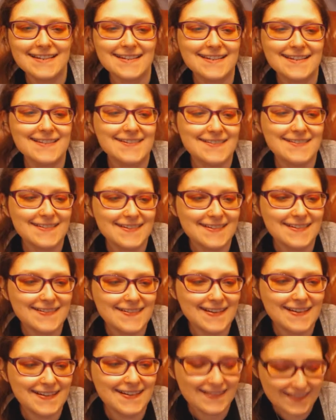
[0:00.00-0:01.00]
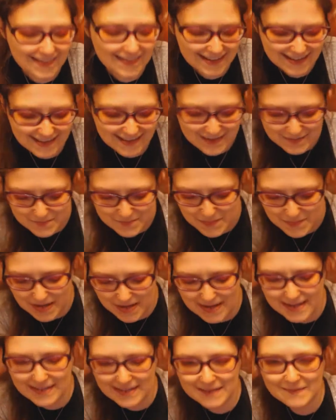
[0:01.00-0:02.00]
She actually does look a lot
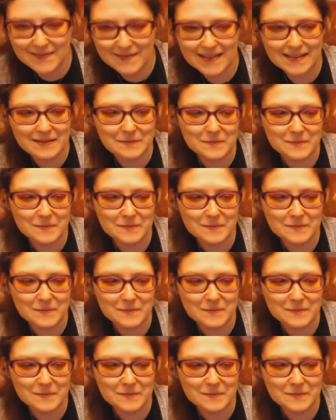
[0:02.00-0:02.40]
like Maisie